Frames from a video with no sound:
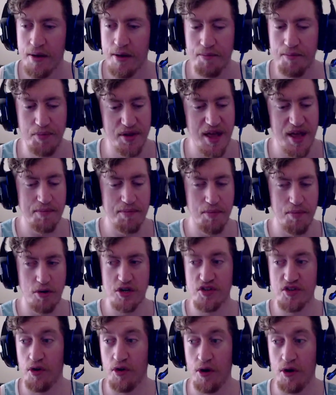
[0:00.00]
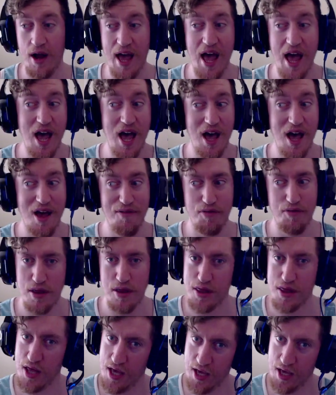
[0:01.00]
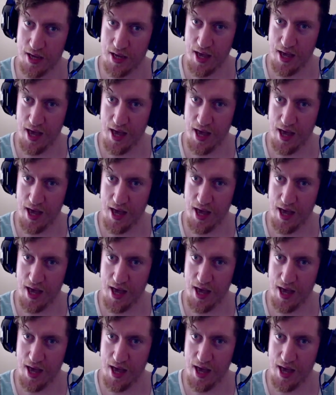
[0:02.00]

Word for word: But they had merch for everything